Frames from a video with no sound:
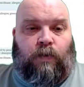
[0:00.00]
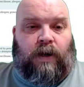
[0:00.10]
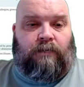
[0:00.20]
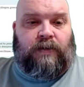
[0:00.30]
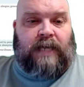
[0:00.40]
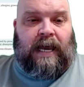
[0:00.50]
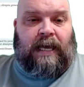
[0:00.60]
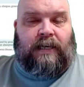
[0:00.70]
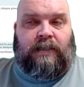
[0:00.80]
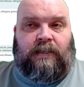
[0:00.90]
whatever is
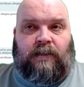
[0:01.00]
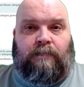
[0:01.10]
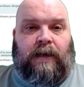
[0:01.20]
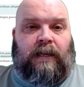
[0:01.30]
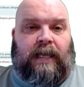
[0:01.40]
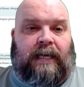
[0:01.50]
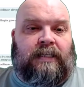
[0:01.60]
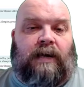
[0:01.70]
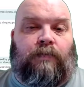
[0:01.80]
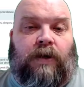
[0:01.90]
added to the
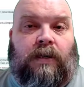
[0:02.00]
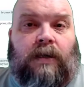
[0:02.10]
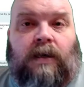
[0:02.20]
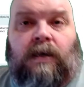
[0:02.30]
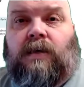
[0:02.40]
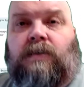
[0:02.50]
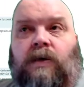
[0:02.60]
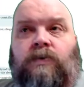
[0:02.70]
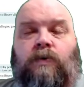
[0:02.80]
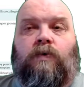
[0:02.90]
beta-lactam ring, is
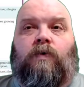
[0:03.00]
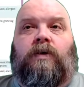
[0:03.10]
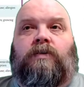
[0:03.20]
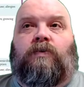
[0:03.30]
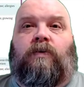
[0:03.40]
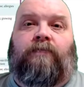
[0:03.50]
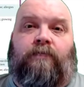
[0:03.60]
also going to